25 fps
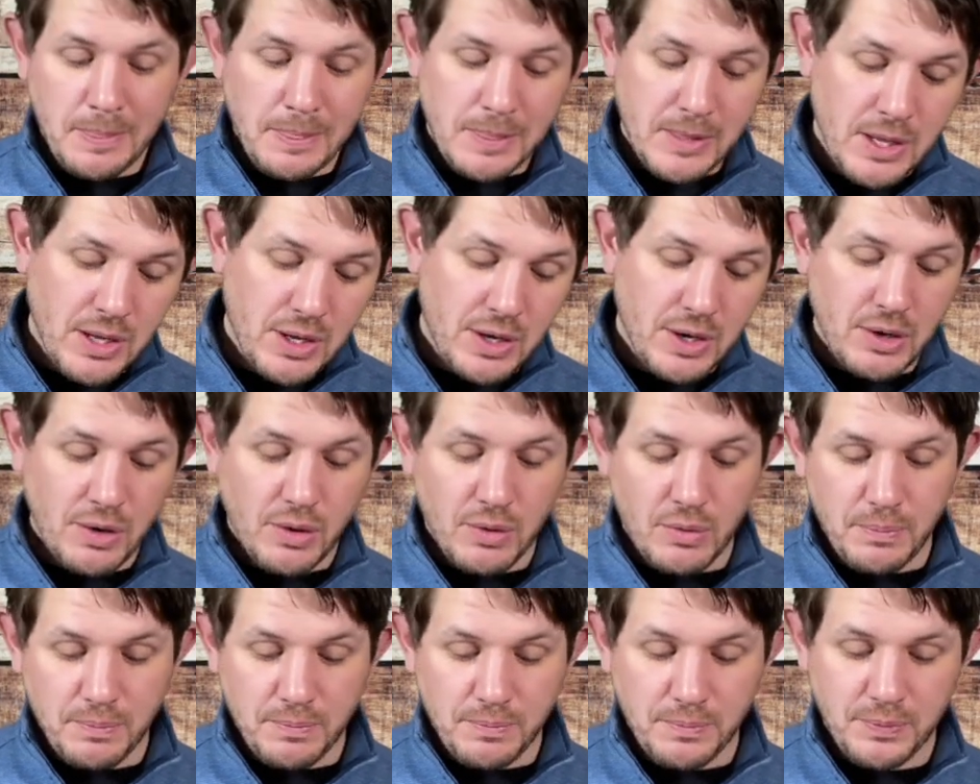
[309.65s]
you
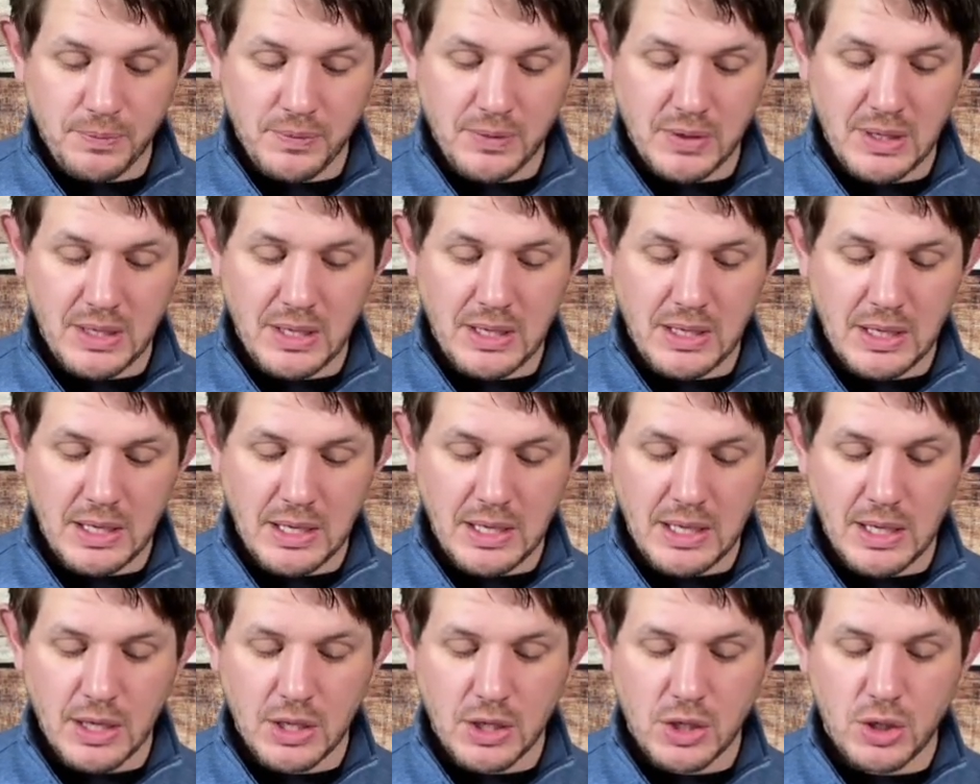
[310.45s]
know,
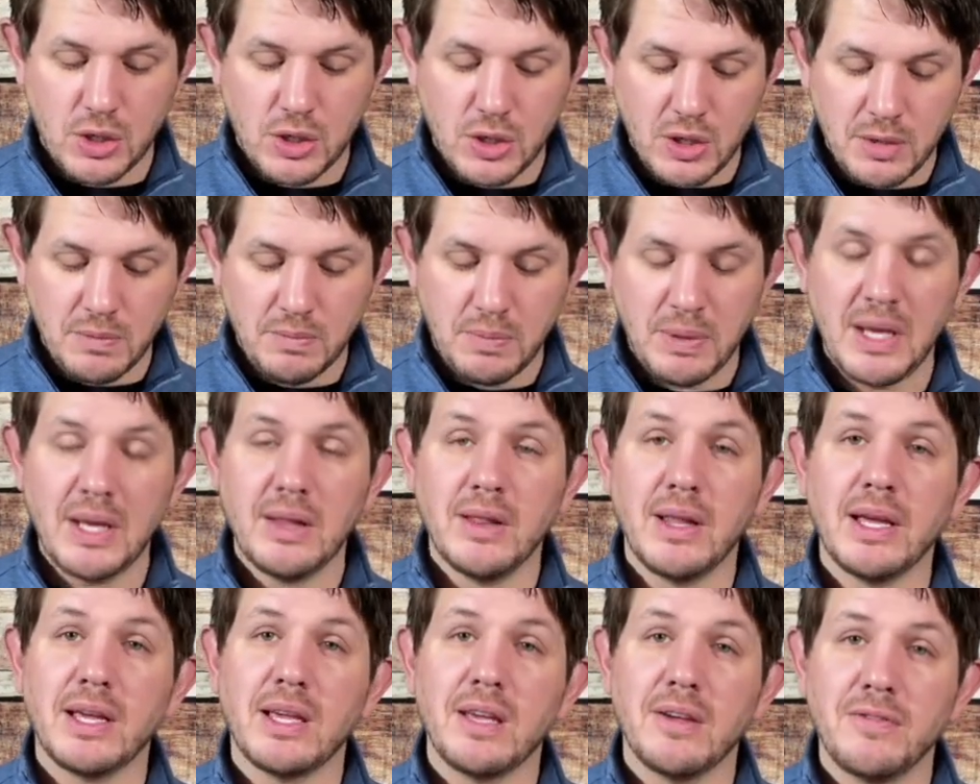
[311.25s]
it could be
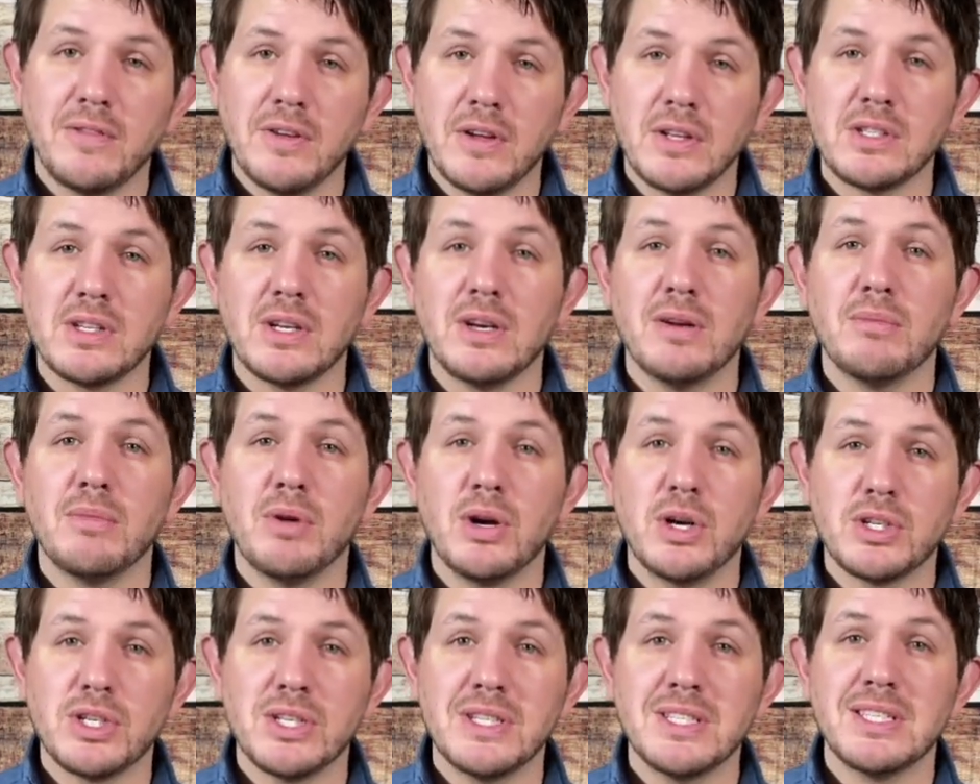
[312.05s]
like if it's an
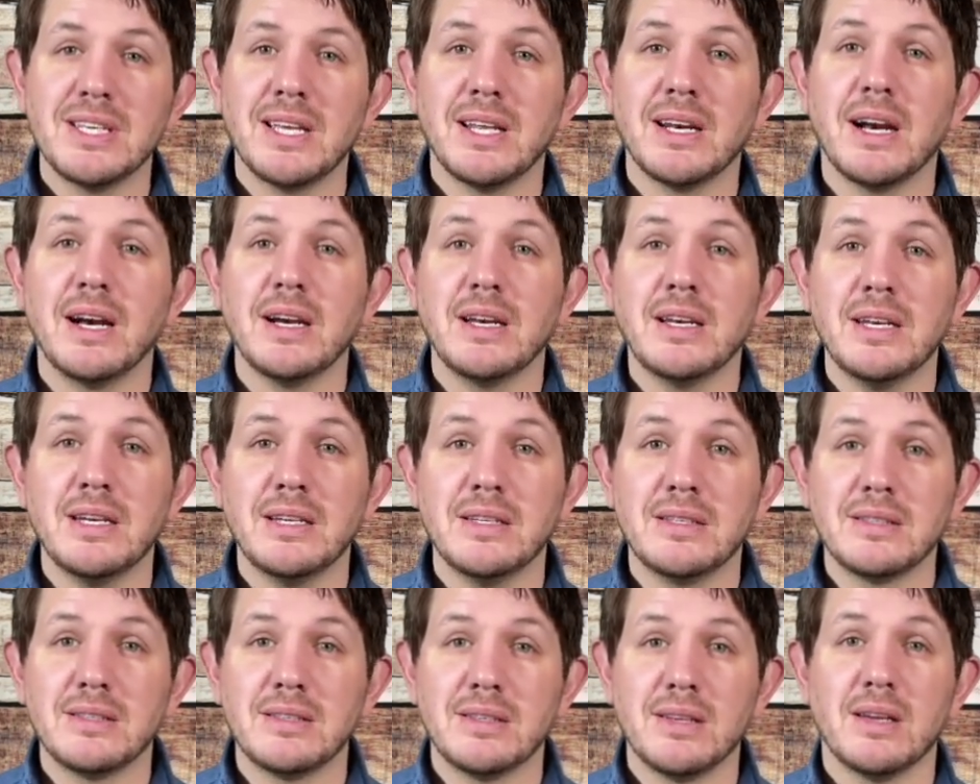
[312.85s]
emergency and I
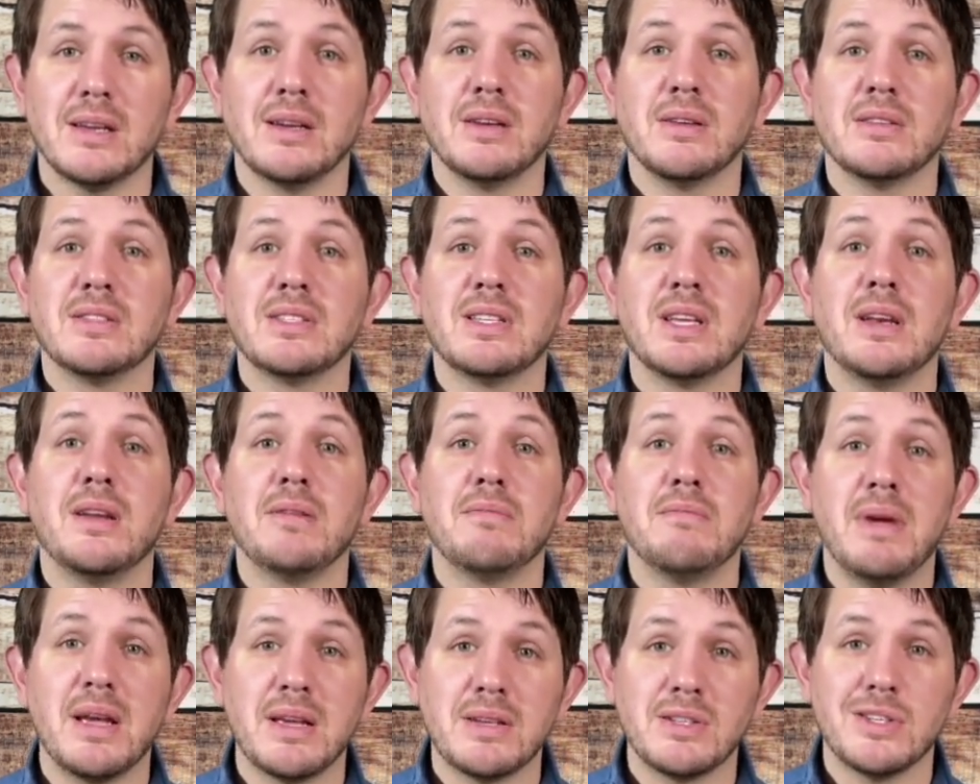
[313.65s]
need to send a
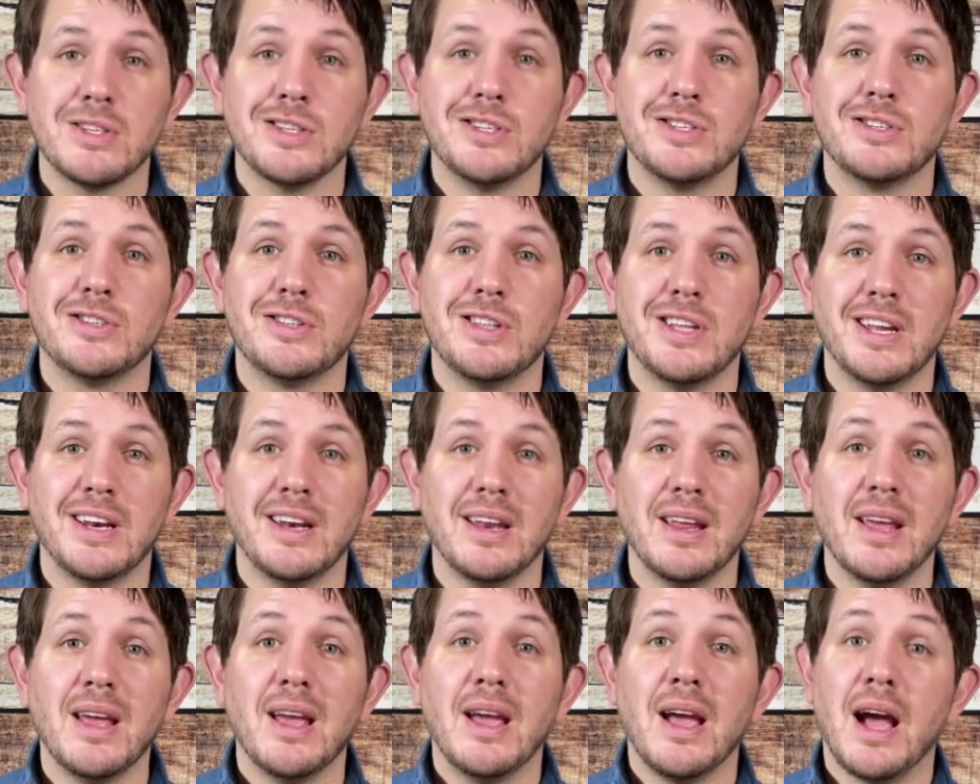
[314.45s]
message,
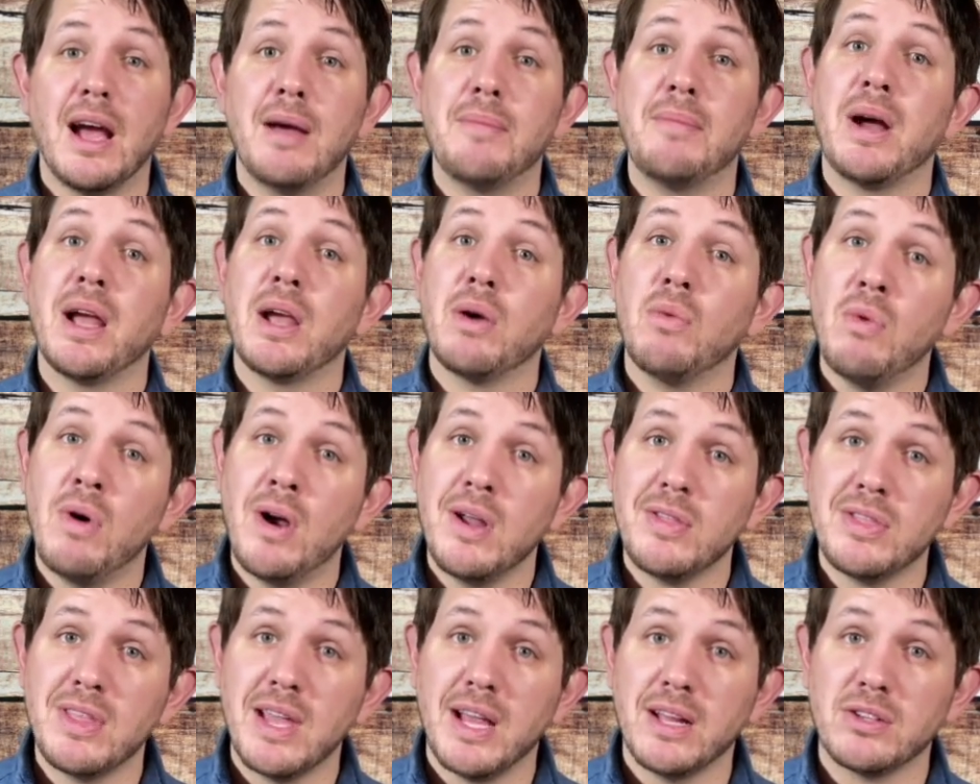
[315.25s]
then I might
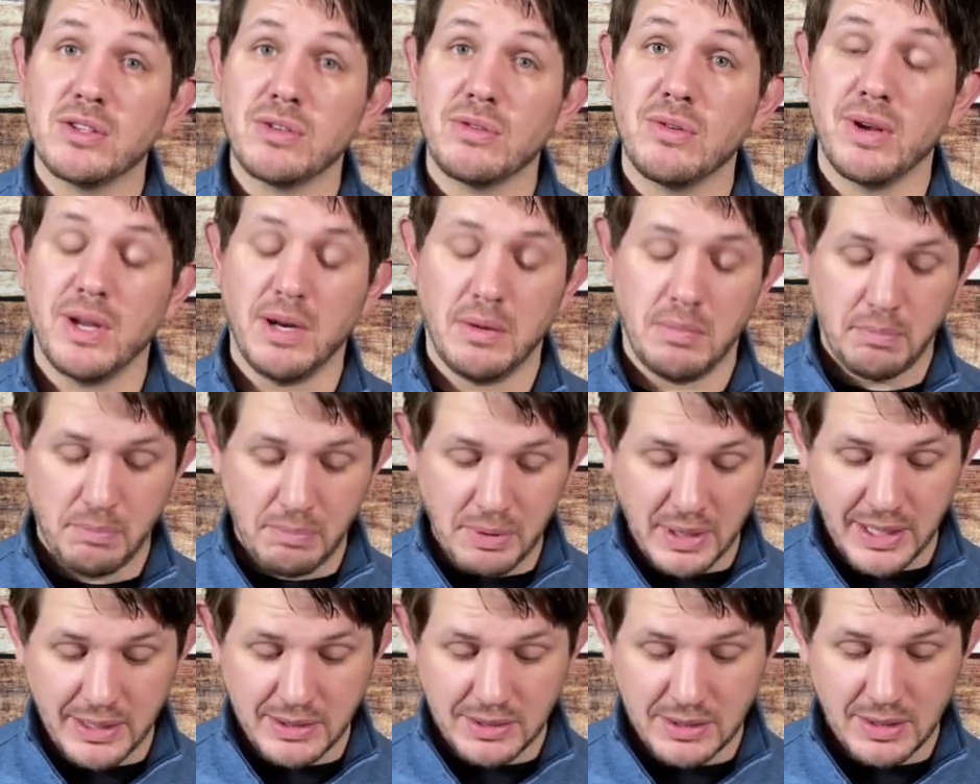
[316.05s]
want that screen.
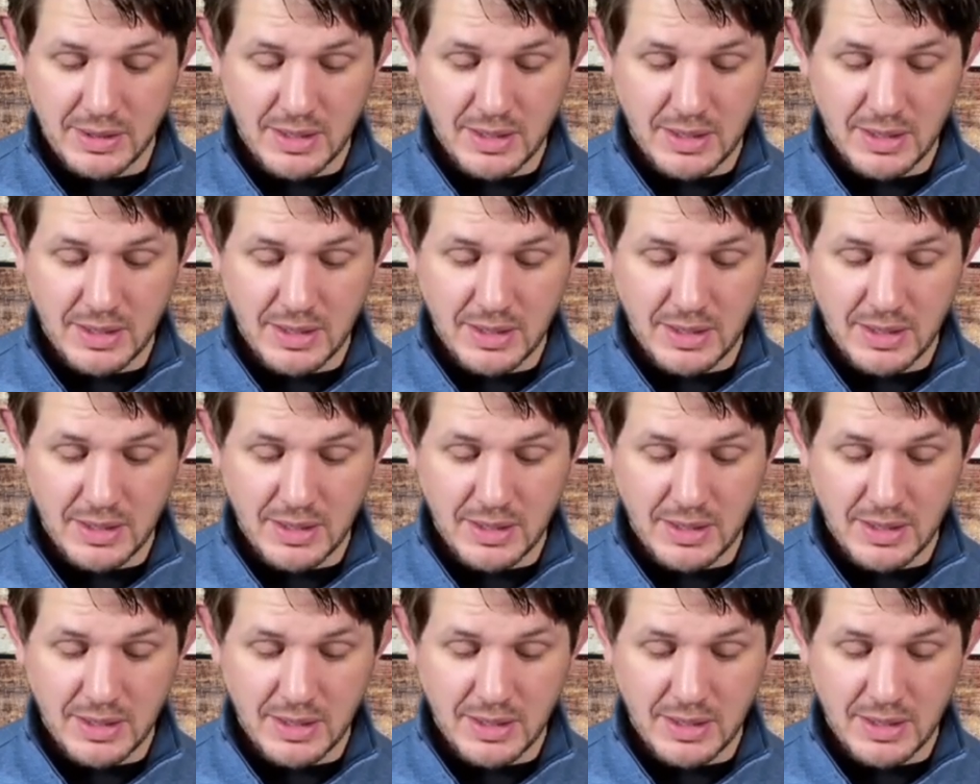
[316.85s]
But